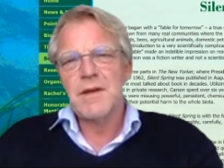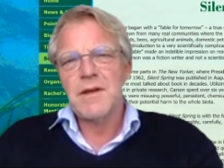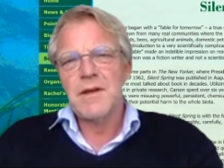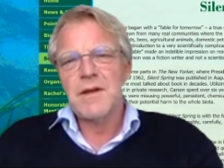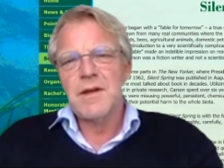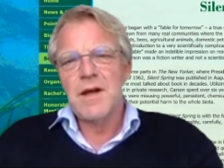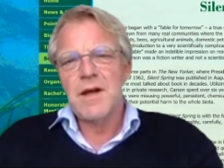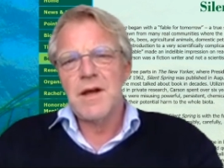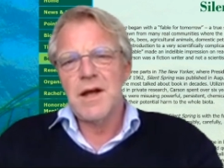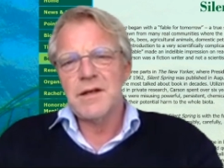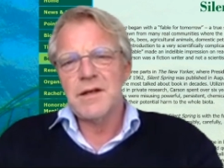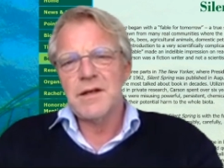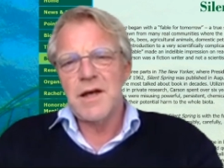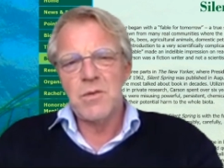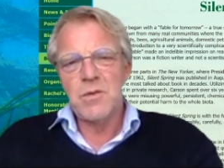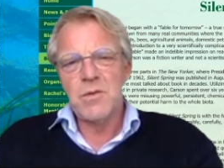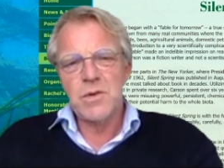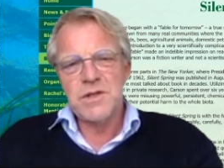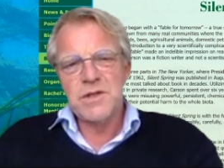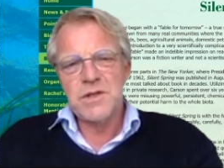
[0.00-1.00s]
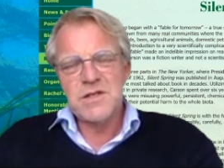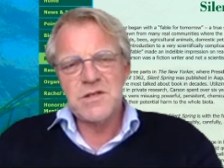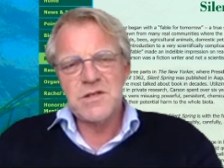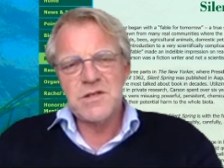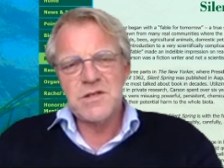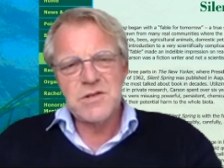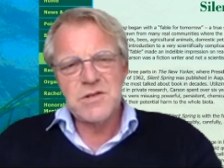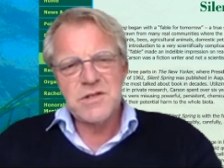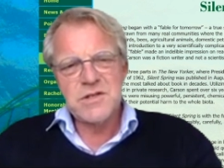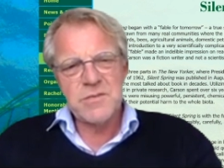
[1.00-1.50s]
and I wanted to
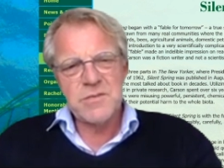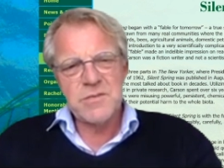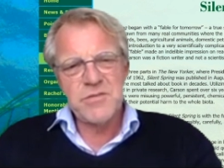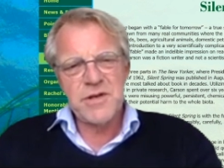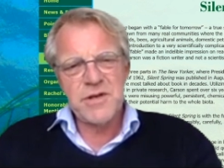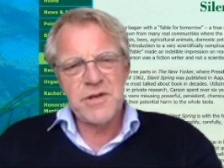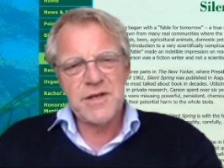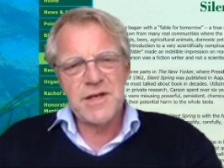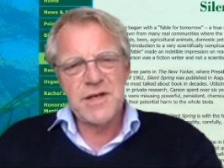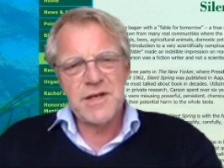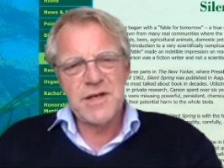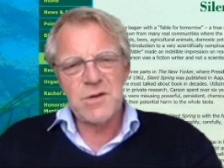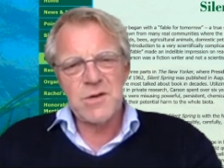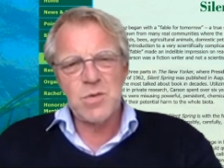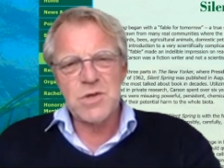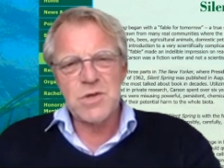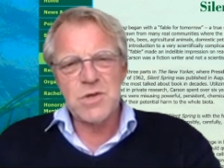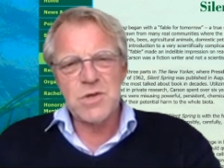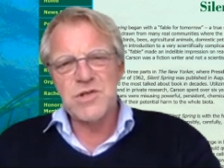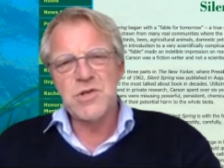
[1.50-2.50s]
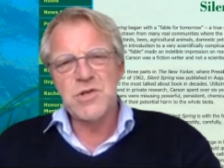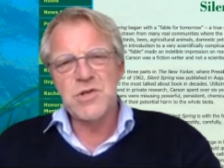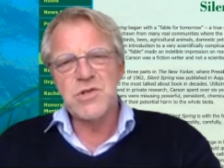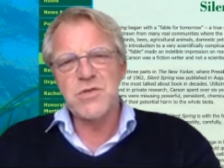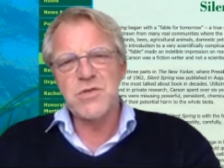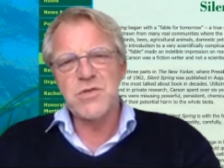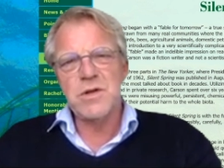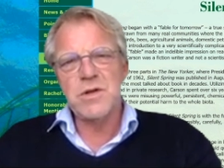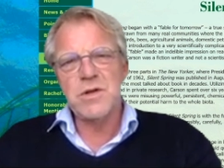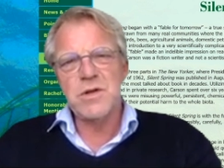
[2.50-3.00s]
do something that was
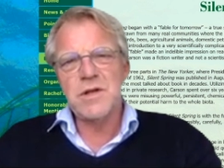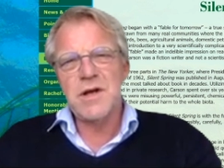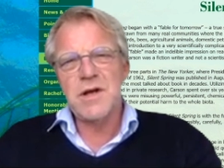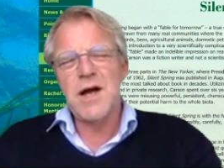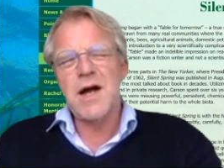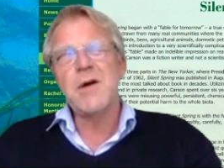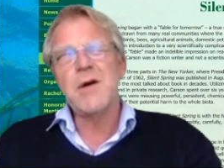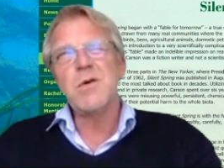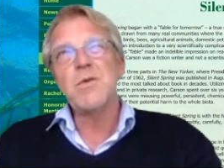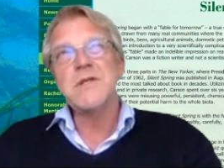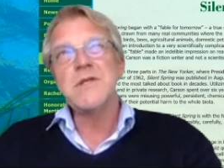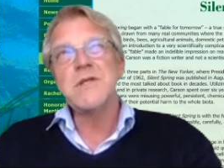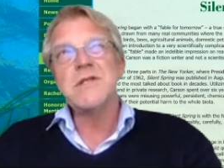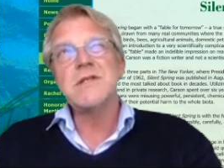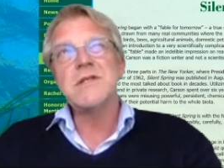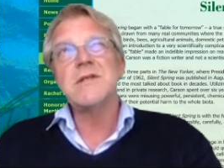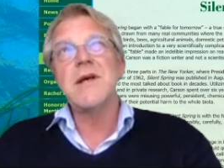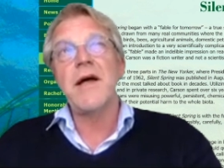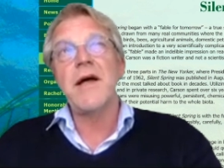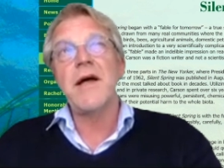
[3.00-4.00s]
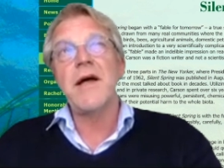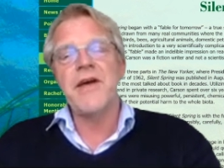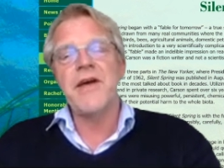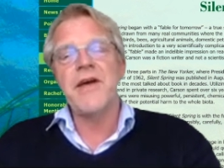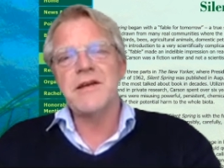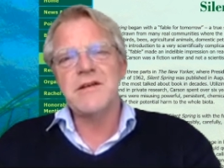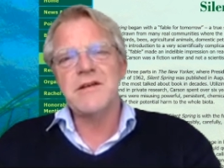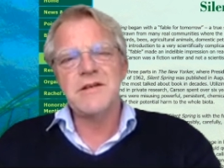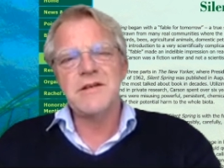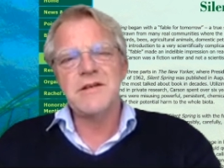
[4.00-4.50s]
useful. I was at
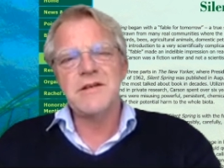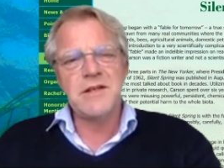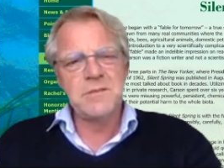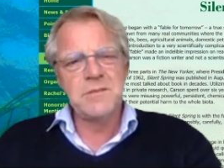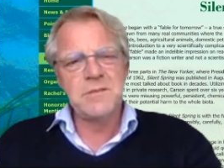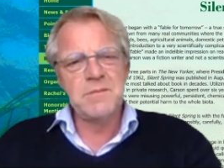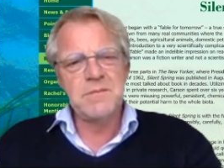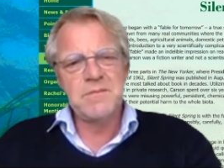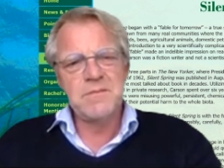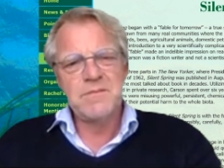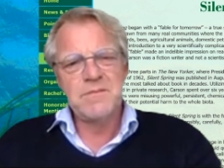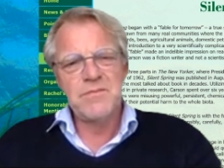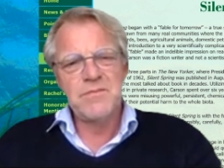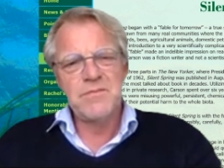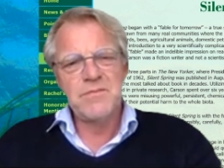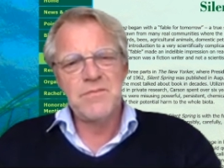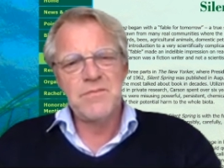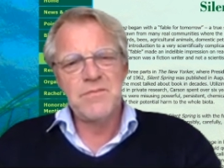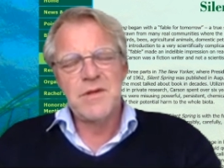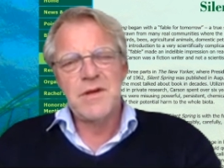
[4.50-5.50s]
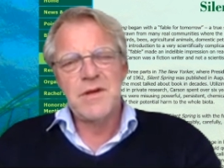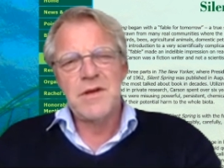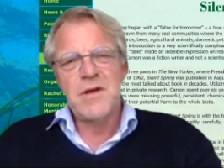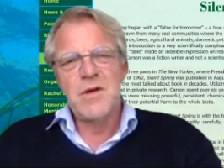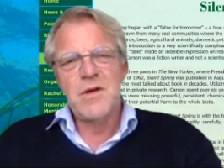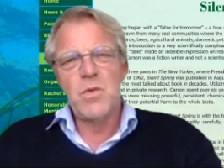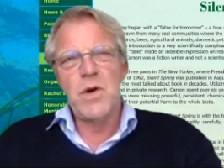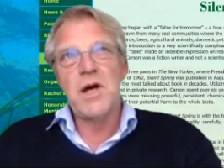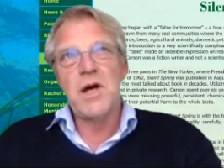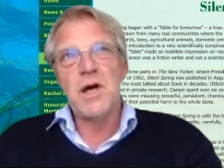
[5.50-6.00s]
that time, when
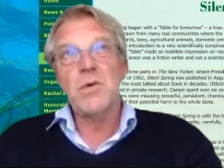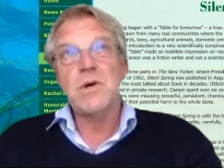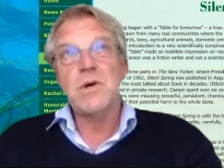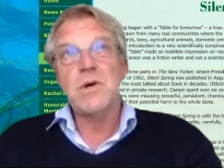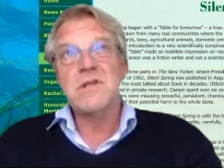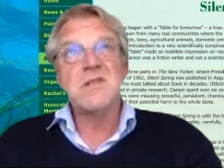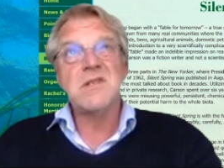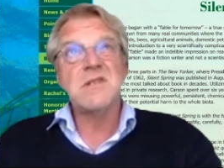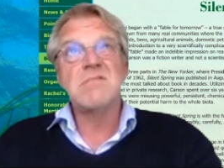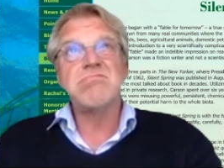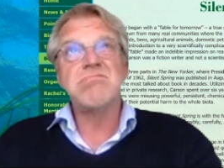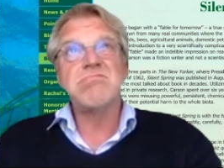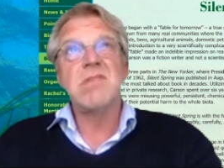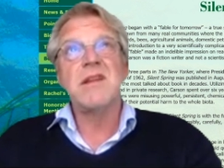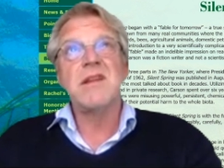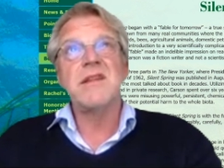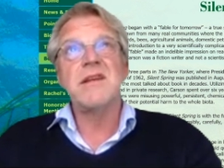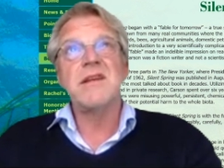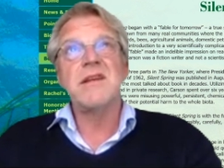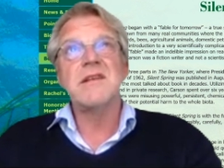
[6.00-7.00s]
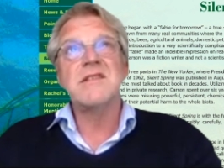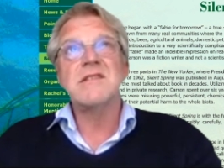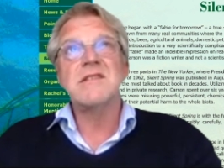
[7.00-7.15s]
I was, I think,